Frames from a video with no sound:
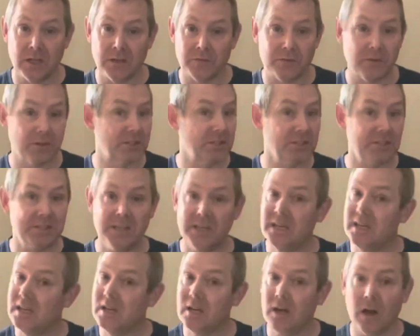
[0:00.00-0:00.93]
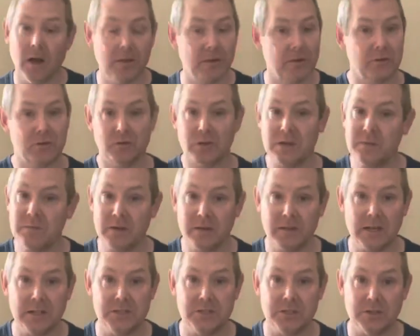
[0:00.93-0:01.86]
versus any other treatment
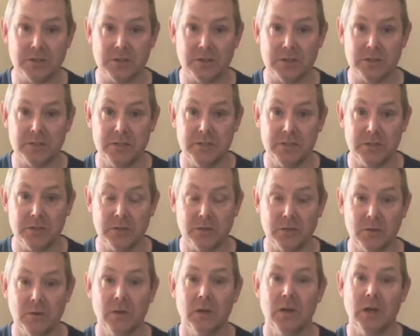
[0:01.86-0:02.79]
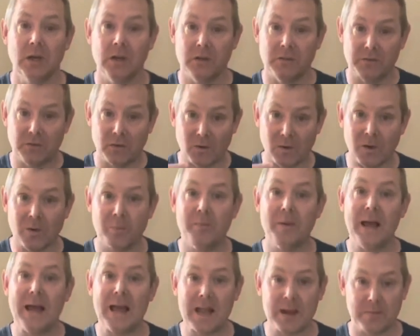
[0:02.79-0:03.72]
that you're going to do for a
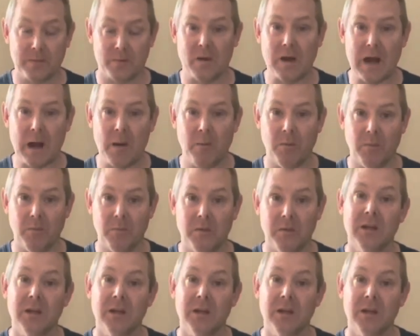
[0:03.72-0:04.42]
back problem.